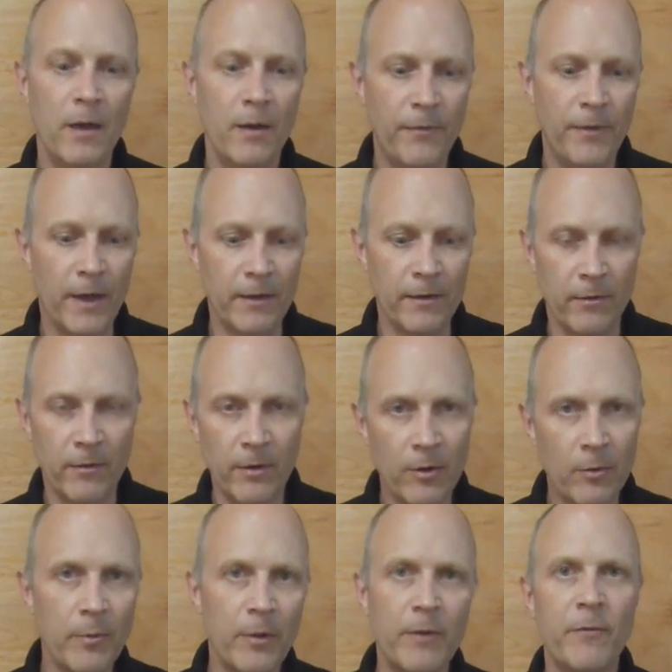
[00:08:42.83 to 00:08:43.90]
That
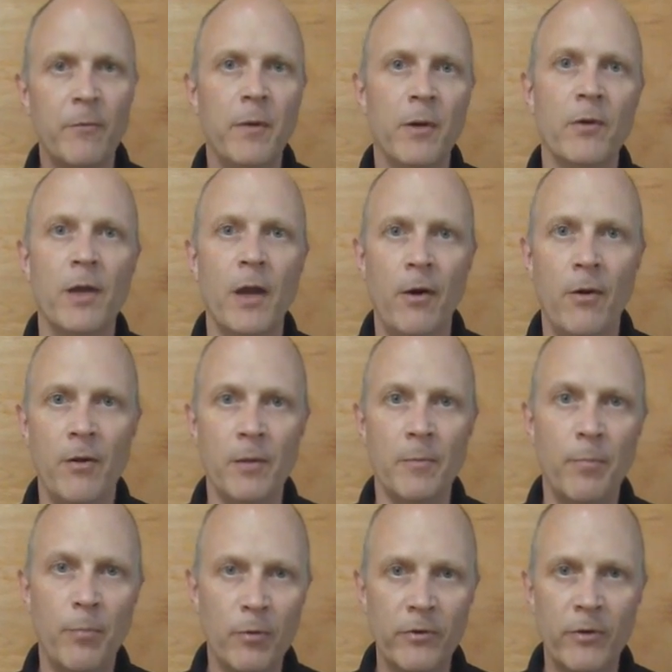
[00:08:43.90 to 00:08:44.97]
little bit of familiarity
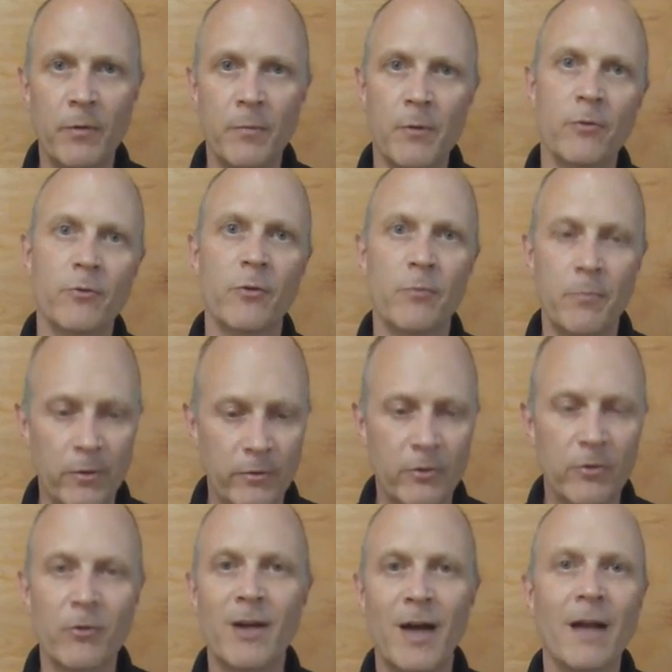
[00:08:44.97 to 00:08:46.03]
puts it in a
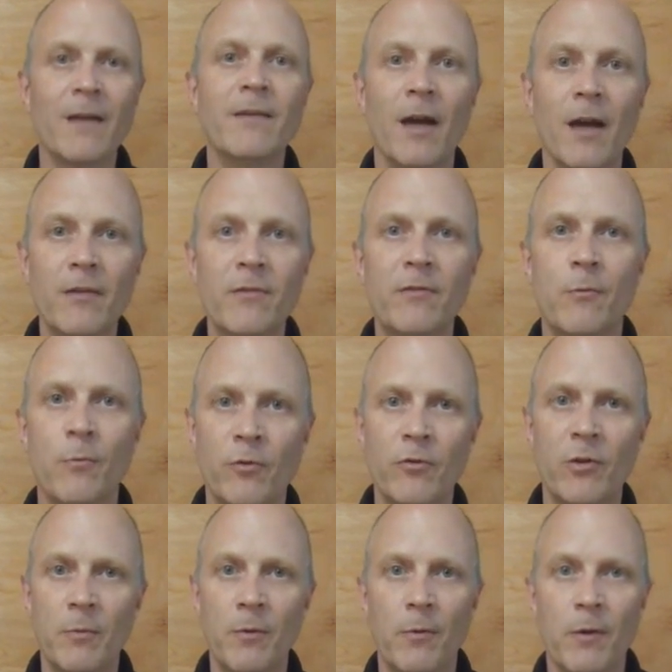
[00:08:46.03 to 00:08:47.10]
musical context, which
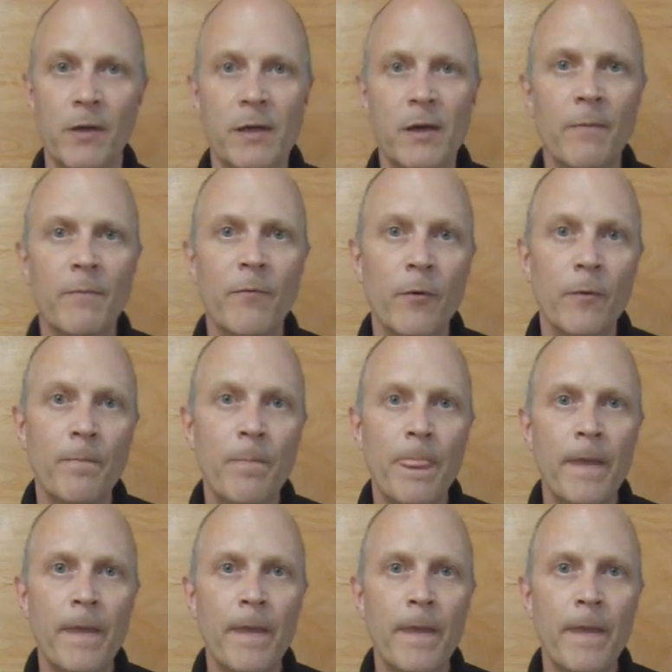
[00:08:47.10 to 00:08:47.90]
can be really helpful.